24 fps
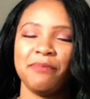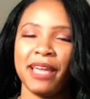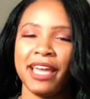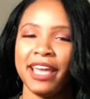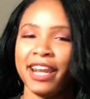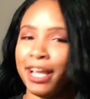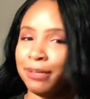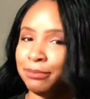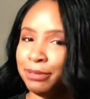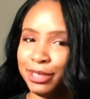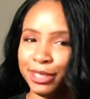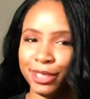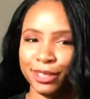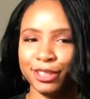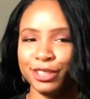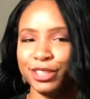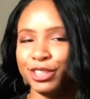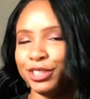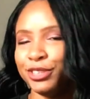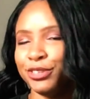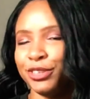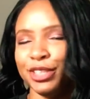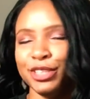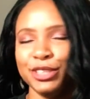I'm still on
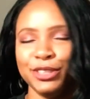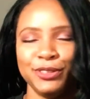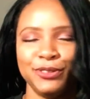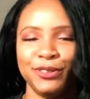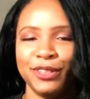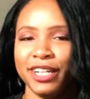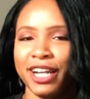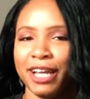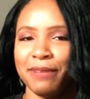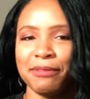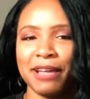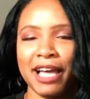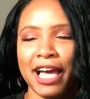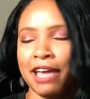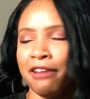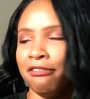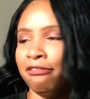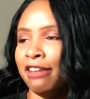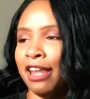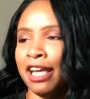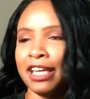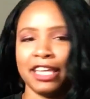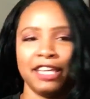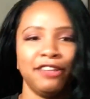generation 1. I'm kind of
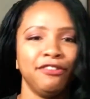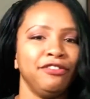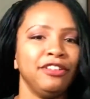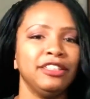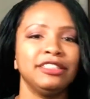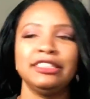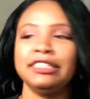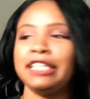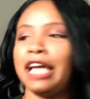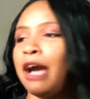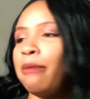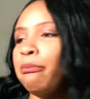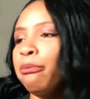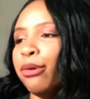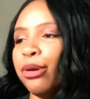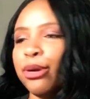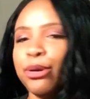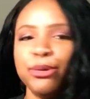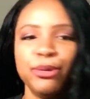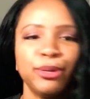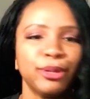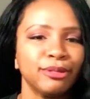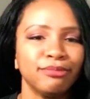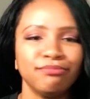like, if it's not
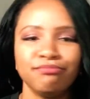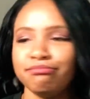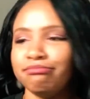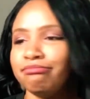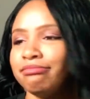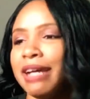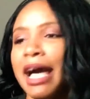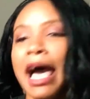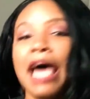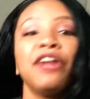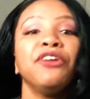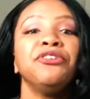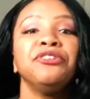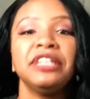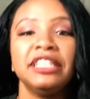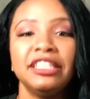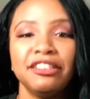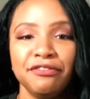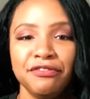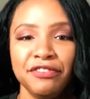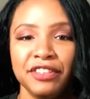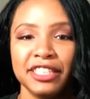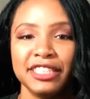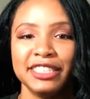broke, I don't need to
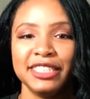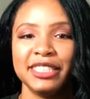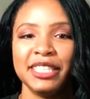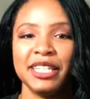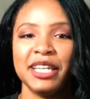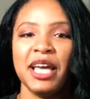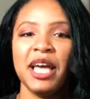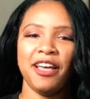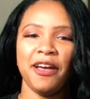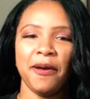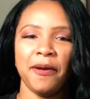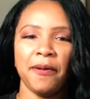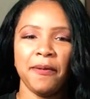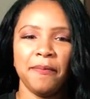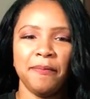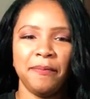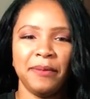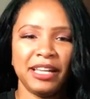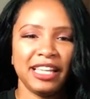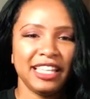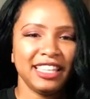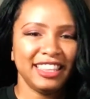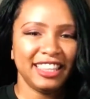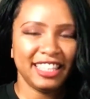fix it.
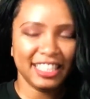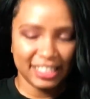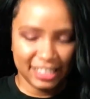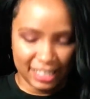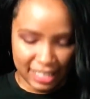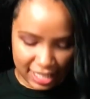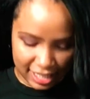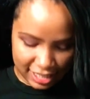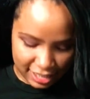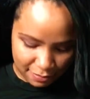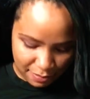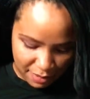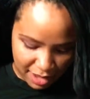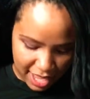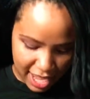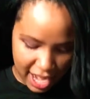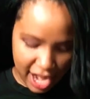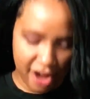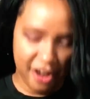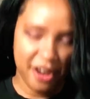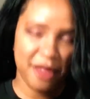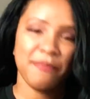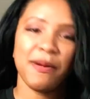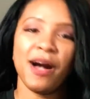But this is my
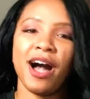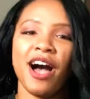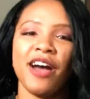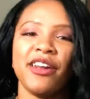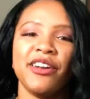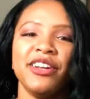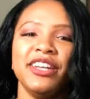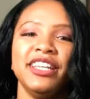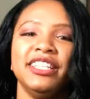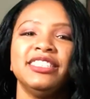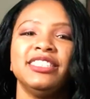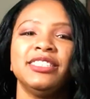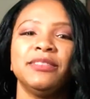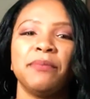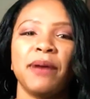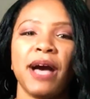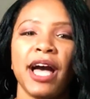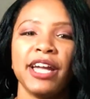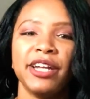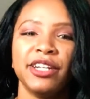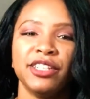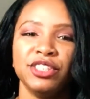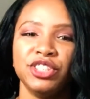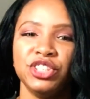Harry Potter
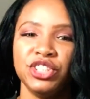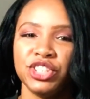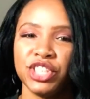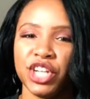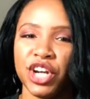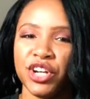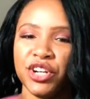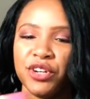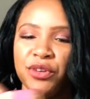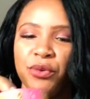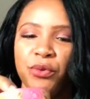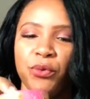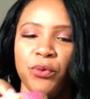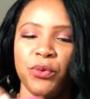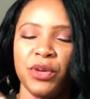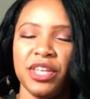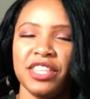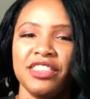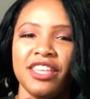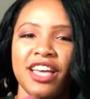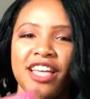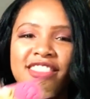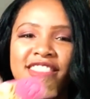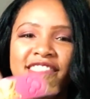inspired shirt with
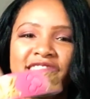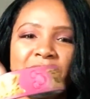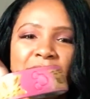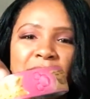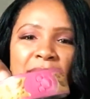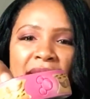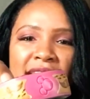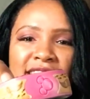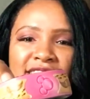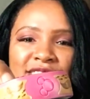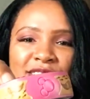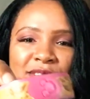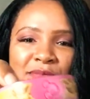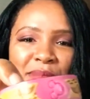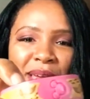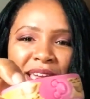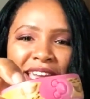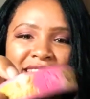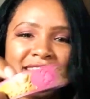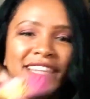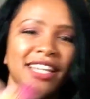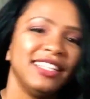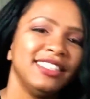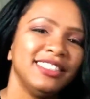the MagicBand
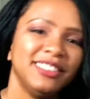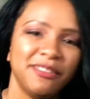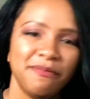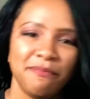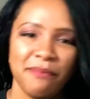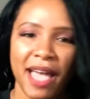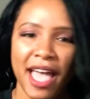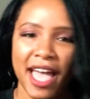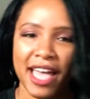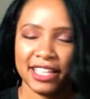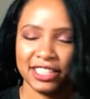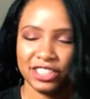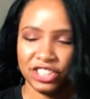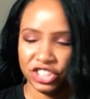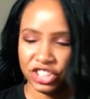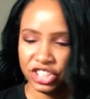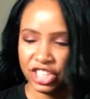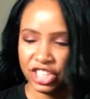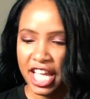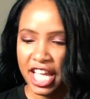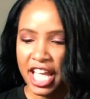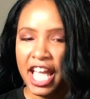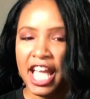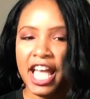to match.
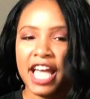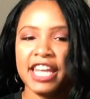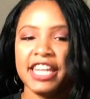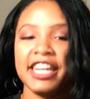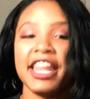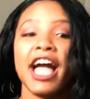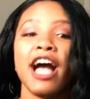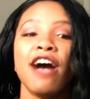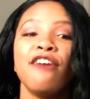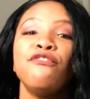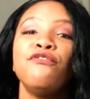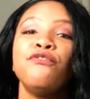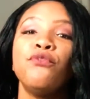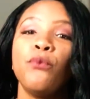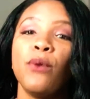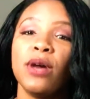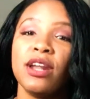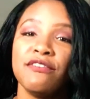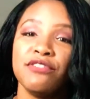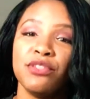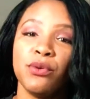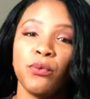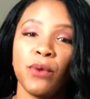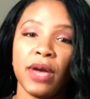Now, one of
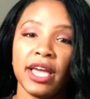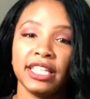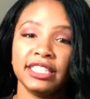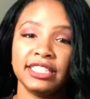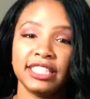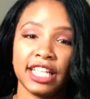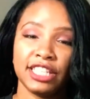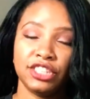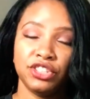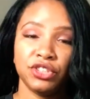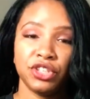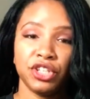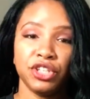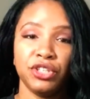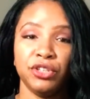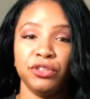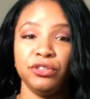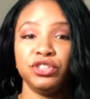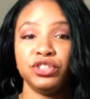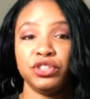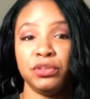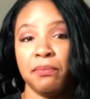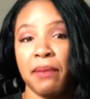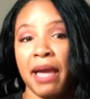the ways that you can use your
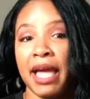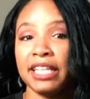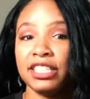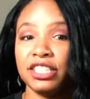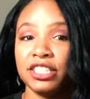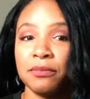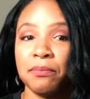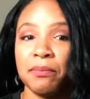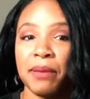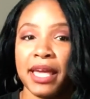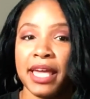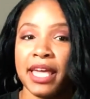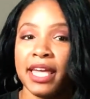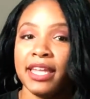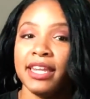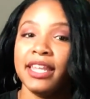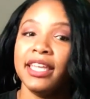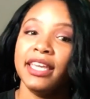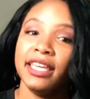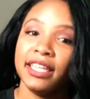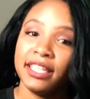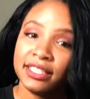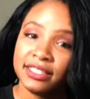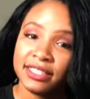MagicBand
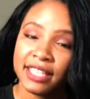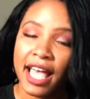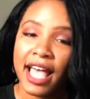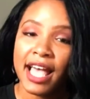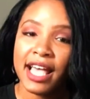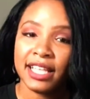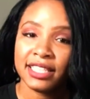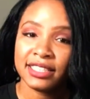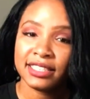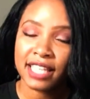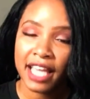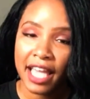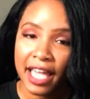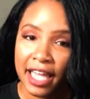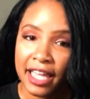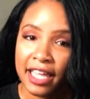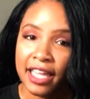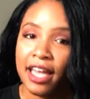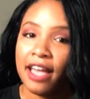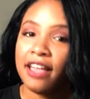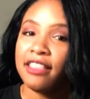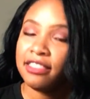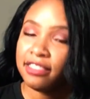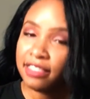is as a
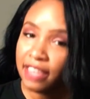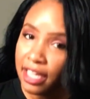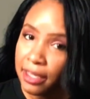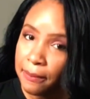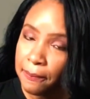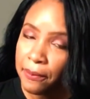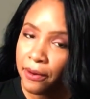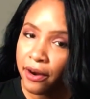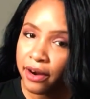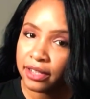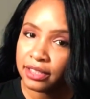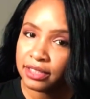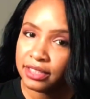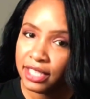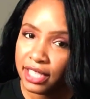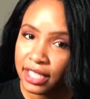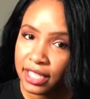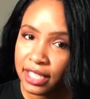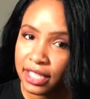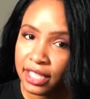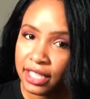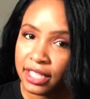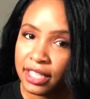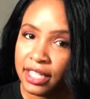theme park
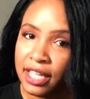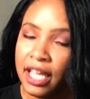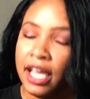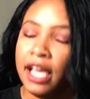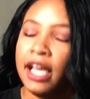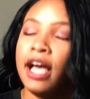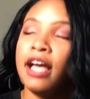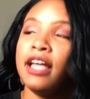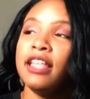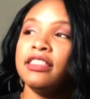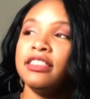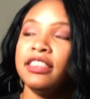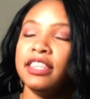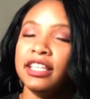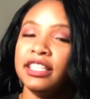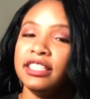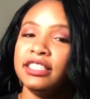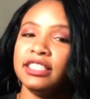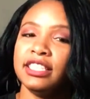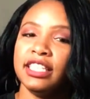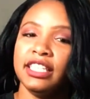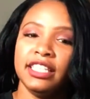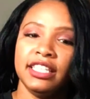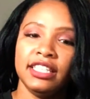ticket. This
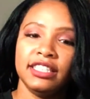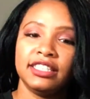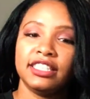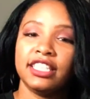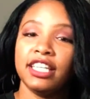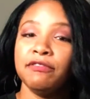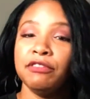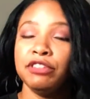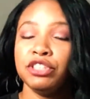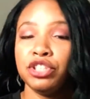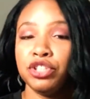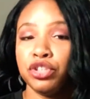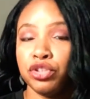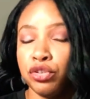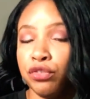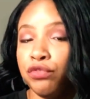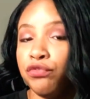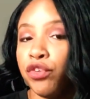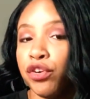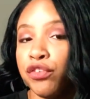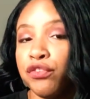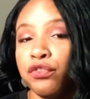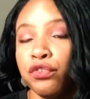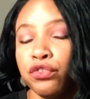is given to you for
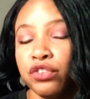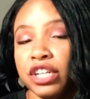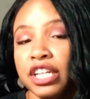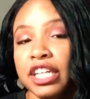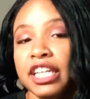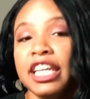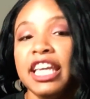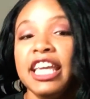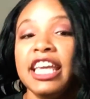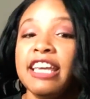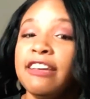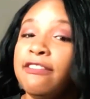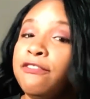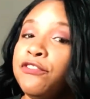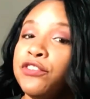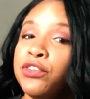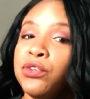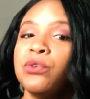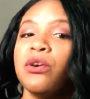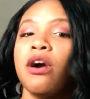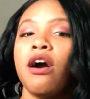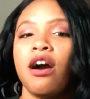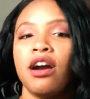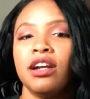free if you
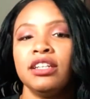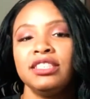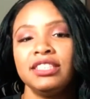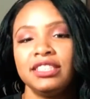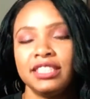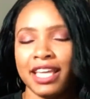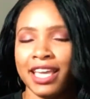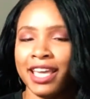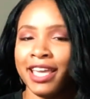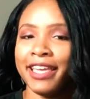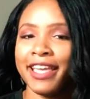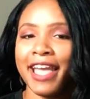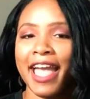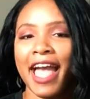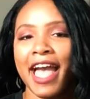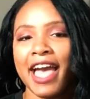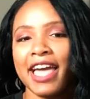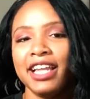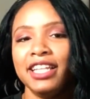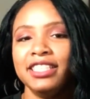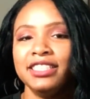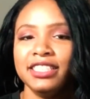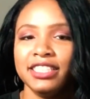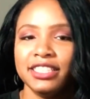are staying at a
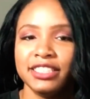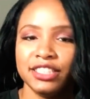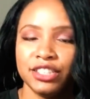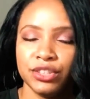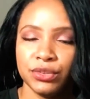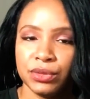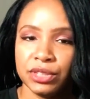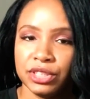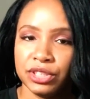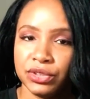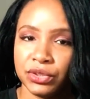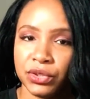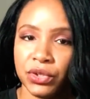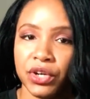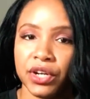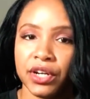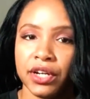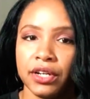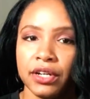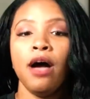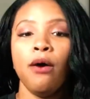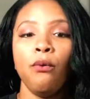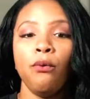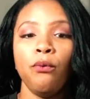Disney resort.
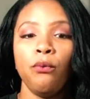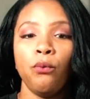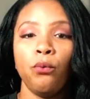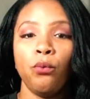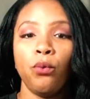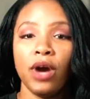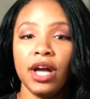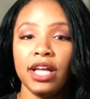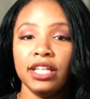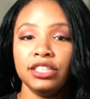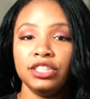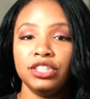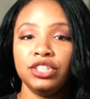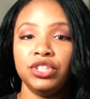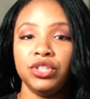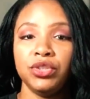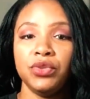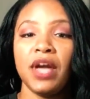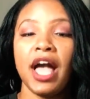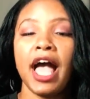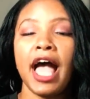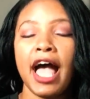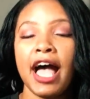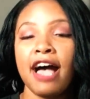Once you
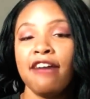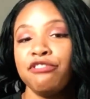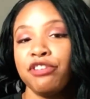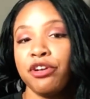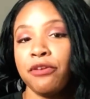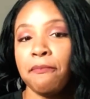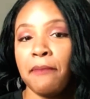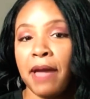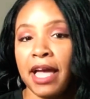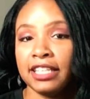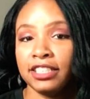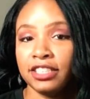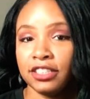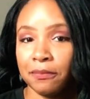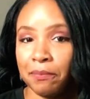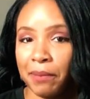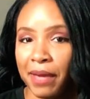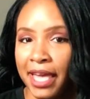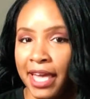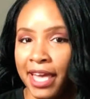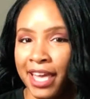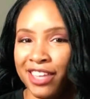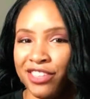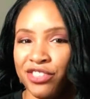have your
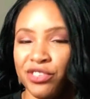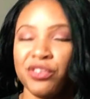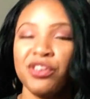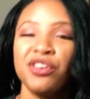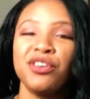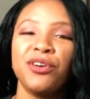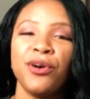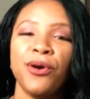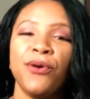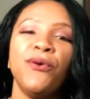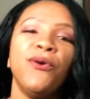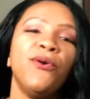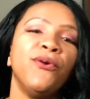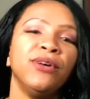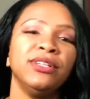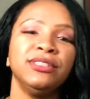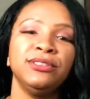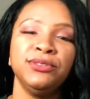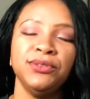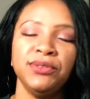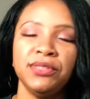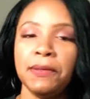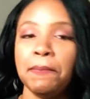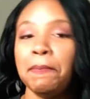MagicBand, you can go onto
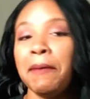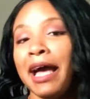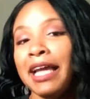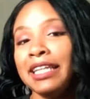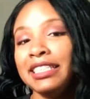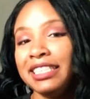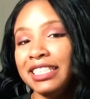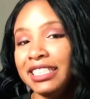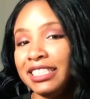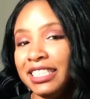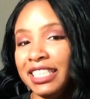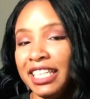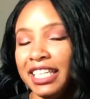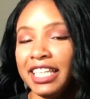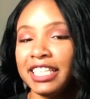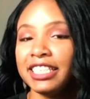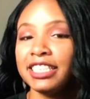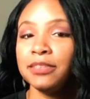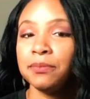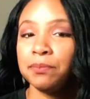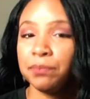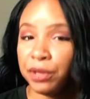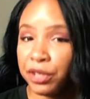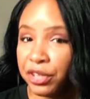the My Disney
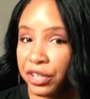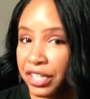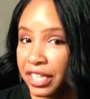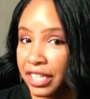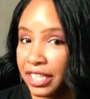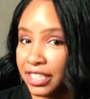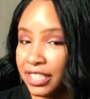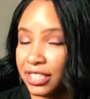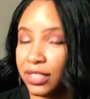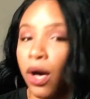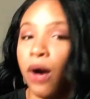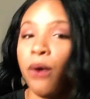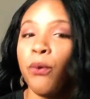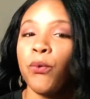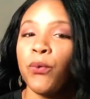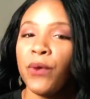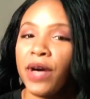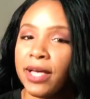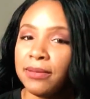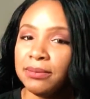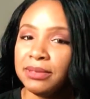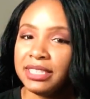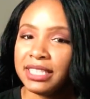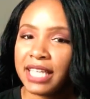Experience
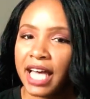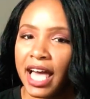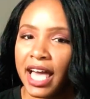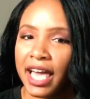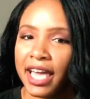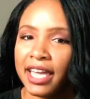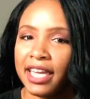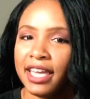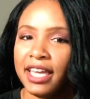website.